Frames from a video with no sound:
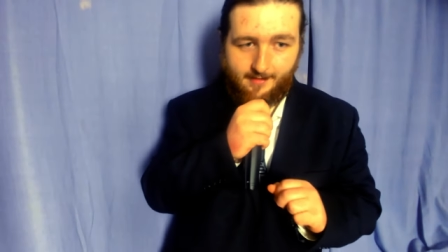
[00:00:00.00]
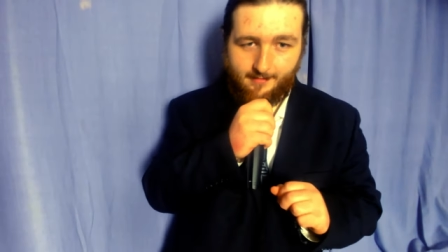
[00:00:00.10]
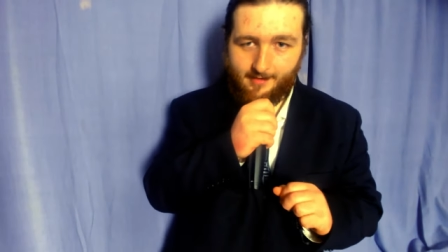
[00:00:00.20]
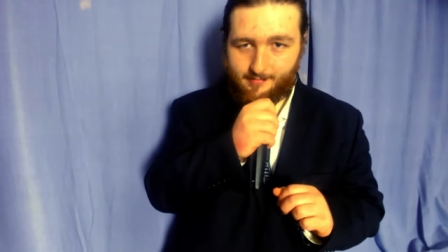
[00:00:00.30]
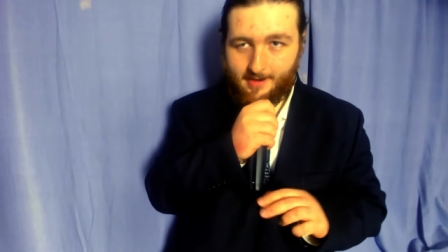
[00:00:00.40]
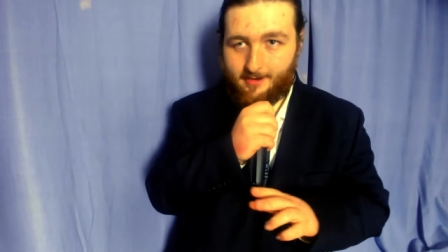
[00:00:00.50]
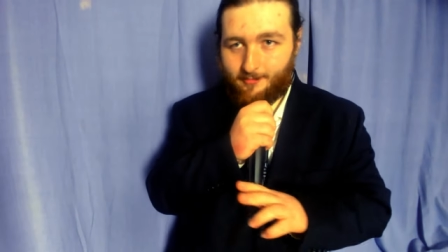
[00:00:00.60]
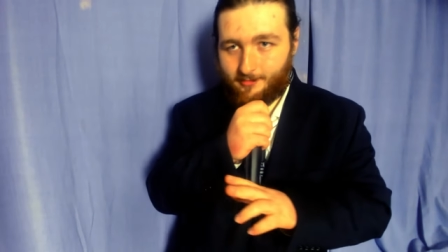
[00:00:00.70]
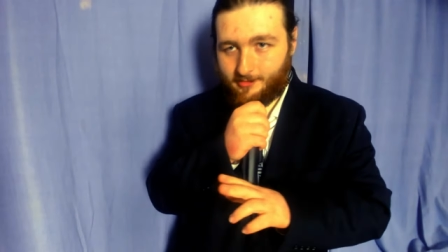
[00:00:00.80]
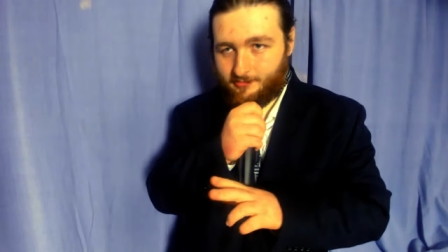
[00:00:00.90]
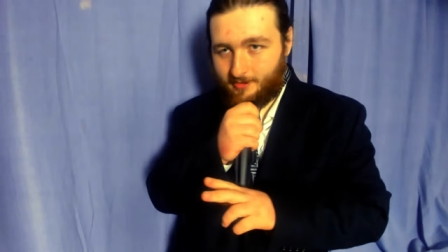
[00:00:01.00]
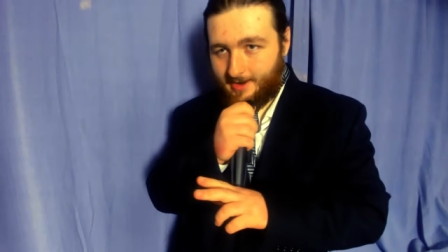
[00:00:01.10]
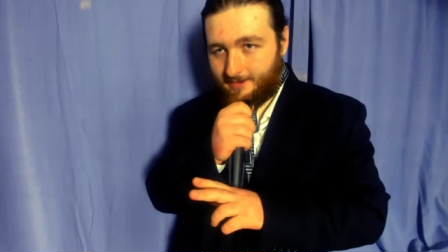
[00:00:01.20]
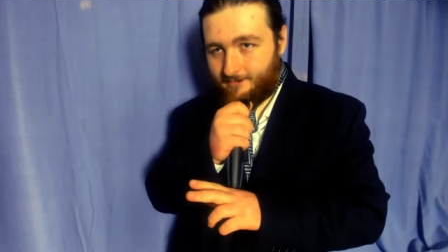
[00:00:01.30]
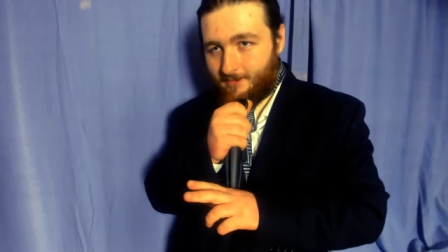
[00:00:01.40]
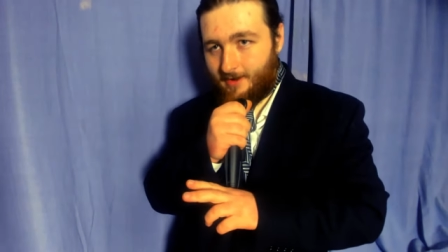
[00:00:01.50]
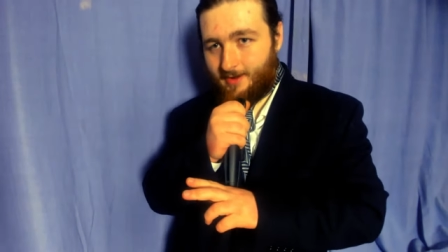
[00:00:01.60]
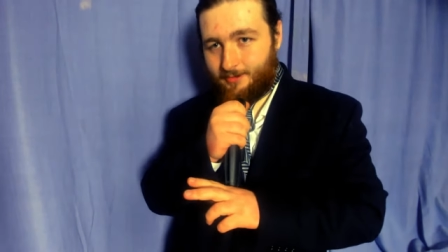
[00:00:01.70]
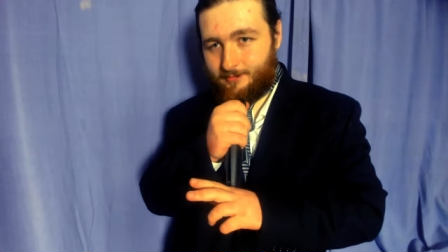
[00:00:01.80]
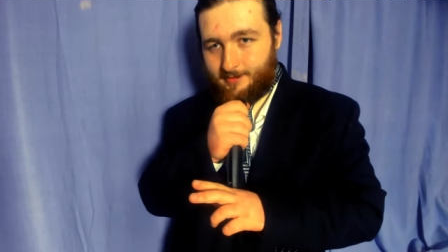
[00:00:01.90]
Oh, as my old
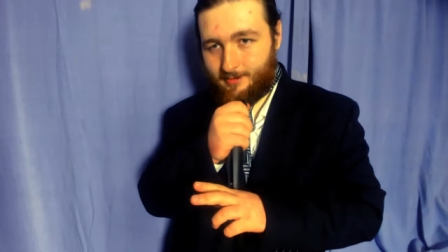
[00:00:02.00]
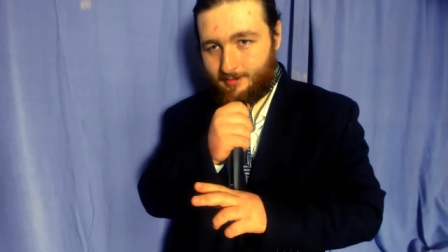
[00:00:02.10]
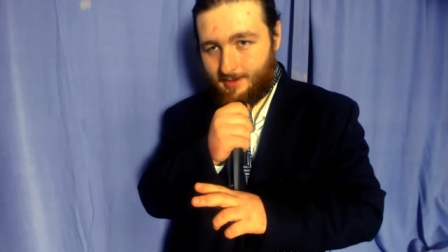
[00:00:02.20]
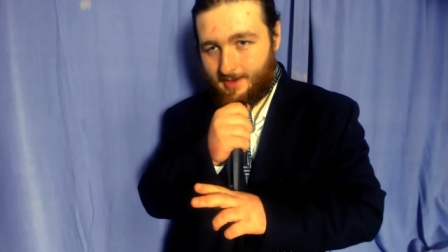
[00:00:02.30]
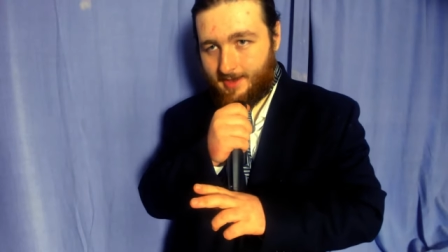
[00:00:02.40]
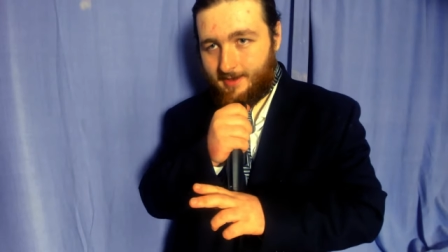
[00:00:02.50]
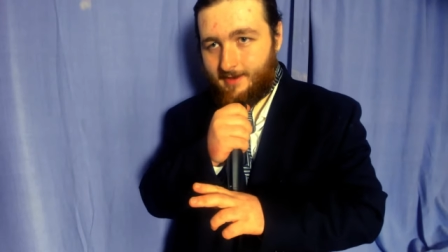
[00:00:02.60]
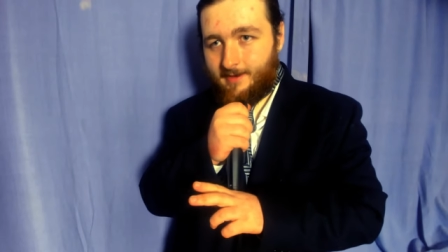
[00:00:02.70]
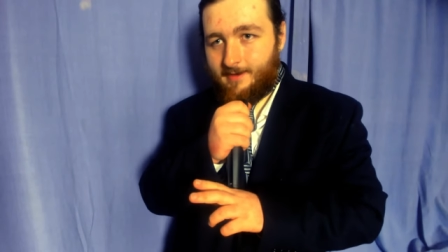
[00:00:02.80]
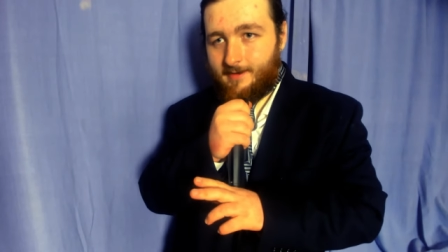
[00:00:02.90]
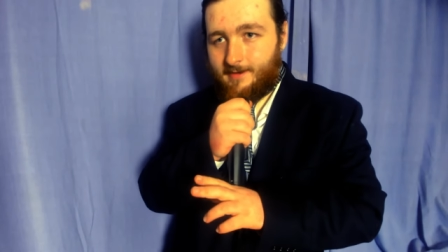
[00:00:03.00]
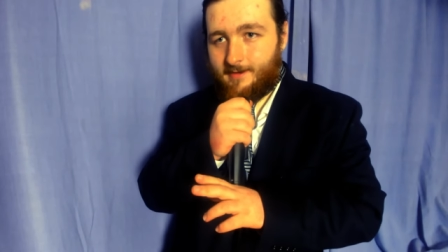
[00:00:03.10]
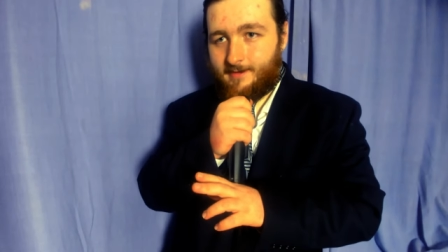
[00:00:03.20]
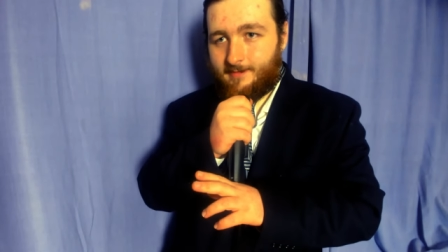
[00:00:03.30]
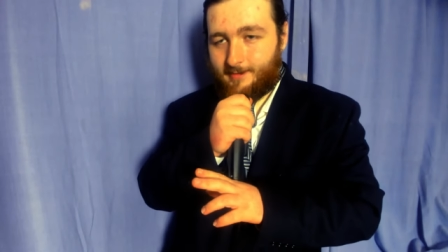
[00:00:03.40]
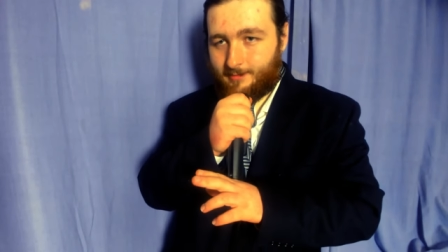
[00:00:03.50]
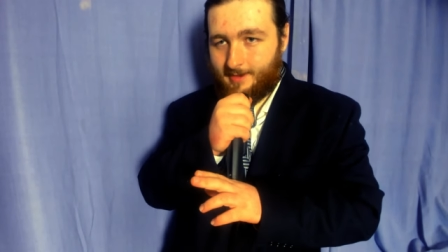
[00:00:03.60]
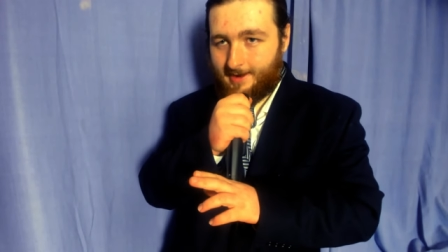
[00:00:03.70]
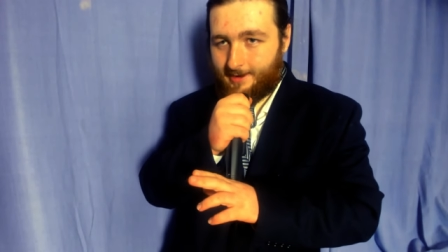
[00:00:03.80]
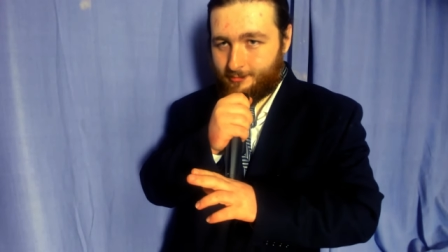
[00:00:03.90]
grandfather would say, let's
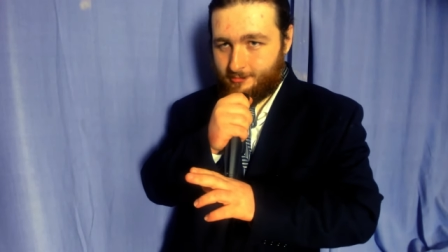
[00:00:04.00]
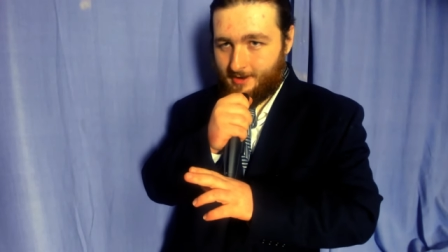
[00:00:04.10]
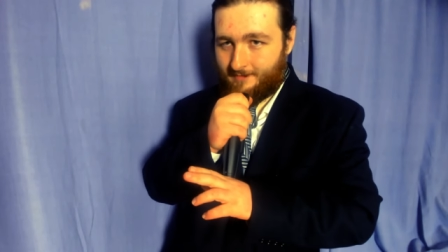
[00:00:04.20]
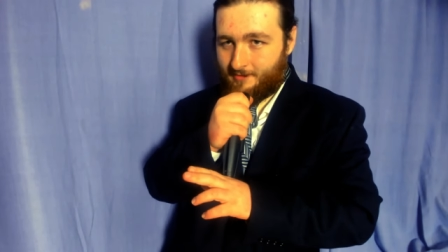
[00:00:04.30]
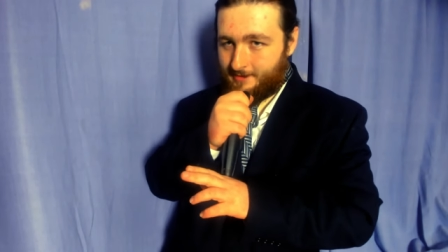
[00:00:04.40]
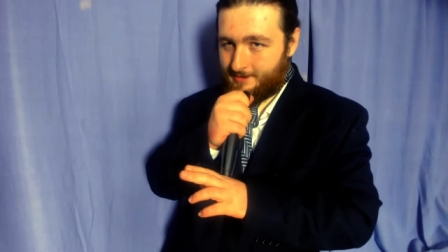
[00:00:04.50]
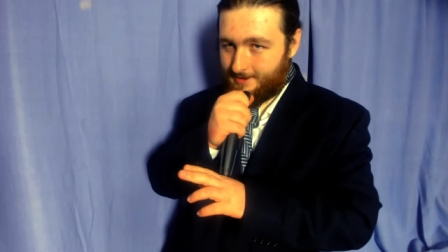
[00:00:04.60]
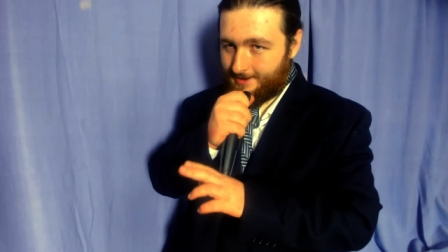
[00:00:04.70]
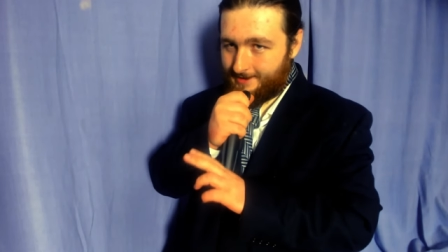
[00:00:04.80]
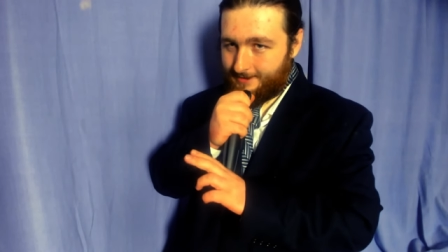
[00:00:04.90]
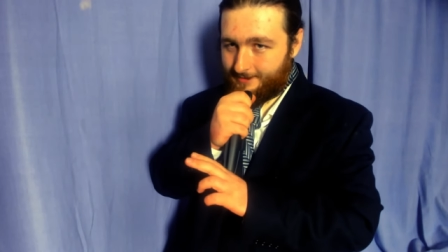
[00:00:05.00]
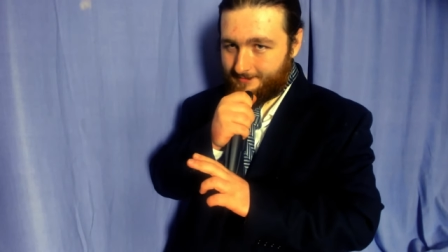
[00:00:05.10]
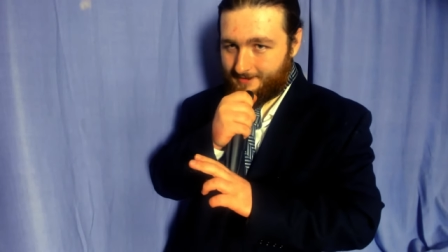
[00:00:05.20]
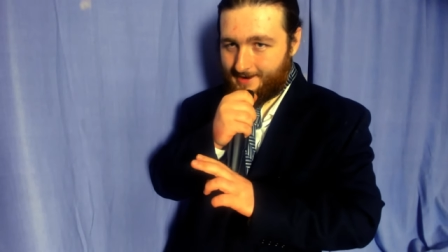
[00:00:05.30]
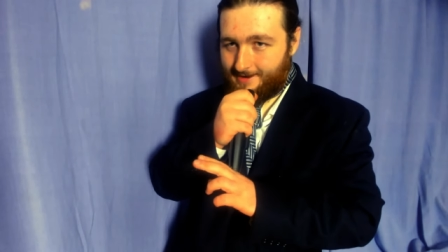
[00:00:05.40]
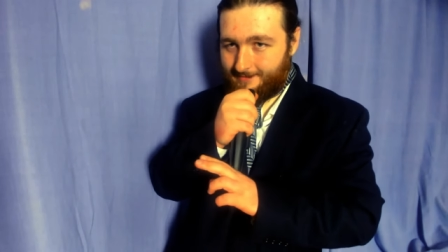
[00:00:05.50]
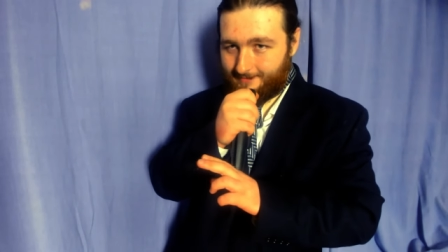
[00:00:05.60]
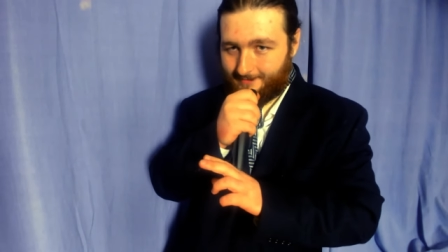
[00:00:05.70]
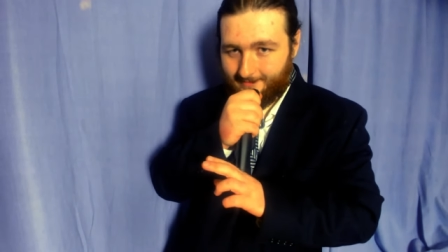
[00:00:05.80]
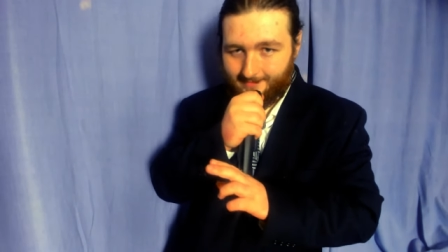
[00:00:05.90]
take a shovel and dig into the ground.
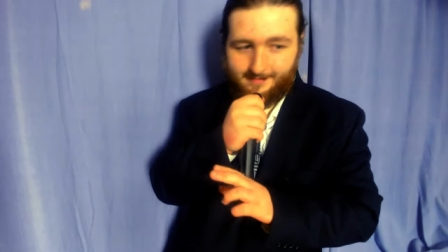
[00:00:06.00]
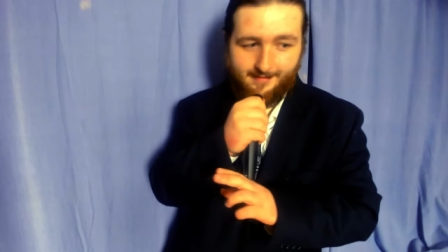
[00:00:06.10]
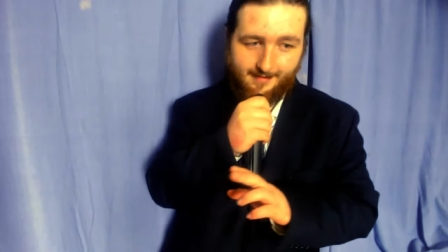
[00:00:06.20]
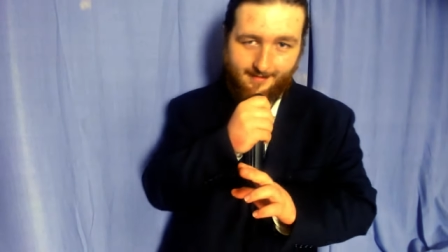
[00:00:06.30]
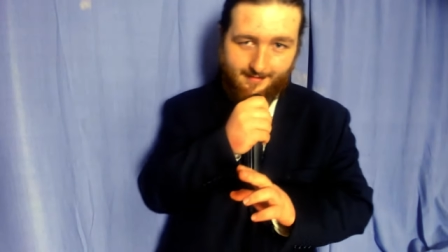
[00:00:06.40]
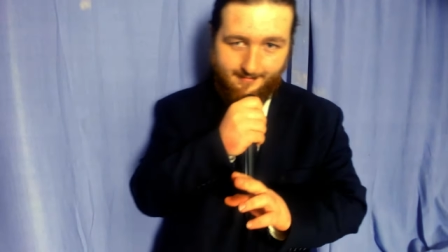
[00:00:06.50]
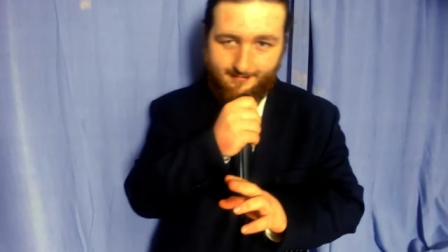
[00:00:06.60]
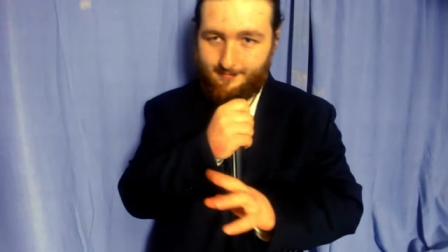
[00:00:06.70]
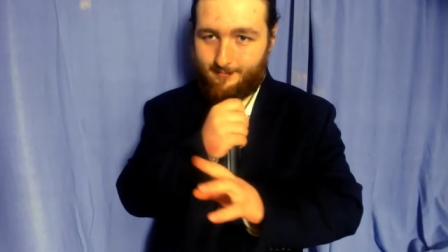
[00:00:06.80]
All right.